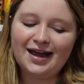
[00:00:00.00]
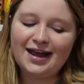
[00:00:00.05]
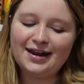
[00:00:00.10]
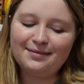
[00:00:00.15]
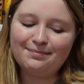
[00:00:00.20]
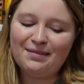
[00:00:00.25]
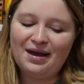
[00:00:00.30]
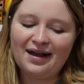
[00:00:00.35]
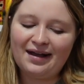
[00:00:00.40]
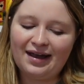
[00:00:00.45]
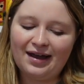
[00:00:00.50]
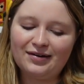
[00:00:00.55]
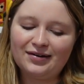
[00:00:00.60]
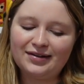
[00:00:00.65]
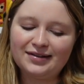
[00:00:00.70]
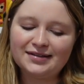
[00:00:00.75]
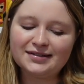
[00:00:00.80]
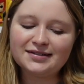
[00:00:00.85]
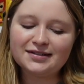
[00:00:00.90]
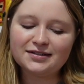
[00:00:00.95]
I'm not
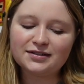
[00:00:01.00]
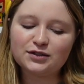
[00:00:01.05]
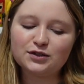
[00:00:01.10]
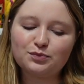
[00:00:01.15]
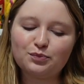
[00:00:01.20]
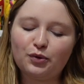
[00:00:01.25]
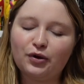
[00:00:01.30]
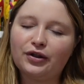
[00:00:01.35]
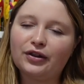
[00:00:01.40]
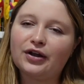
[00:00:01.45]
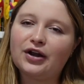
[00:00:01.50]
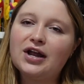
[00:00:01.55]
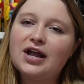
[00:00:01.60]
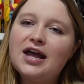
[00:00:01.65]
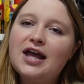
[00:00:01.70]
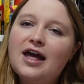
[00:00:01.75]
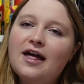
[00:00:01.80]
counting this as a spoiler.